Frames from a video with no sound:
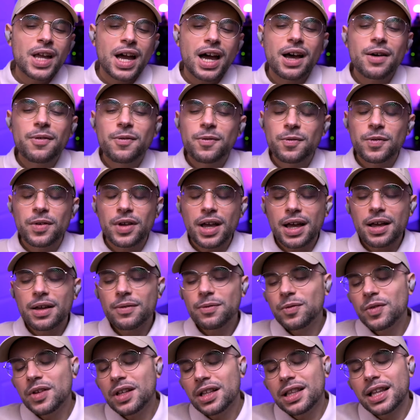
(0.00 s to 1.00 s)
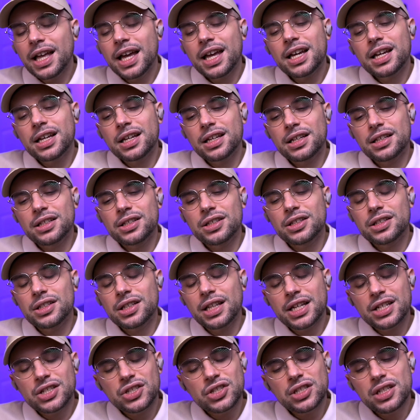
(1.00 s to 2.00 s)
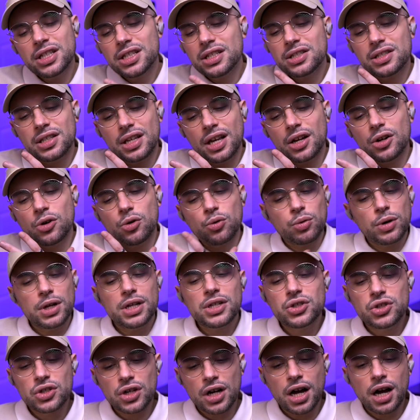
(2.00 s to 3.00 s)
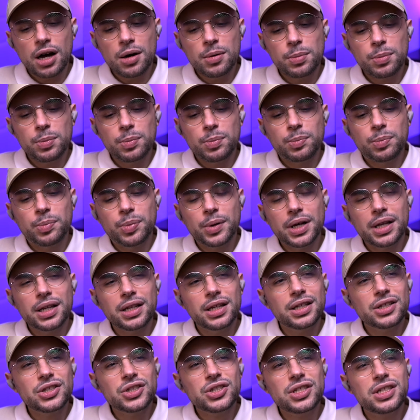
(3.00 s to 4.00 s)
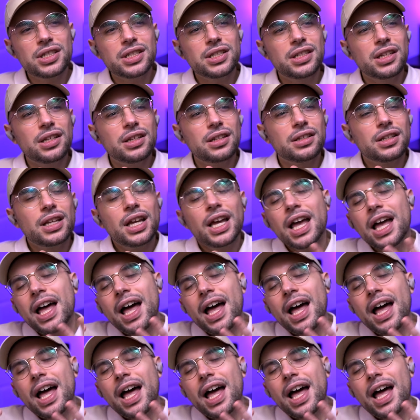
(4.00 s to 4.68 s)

I, I feel like like she did a great job, but she did.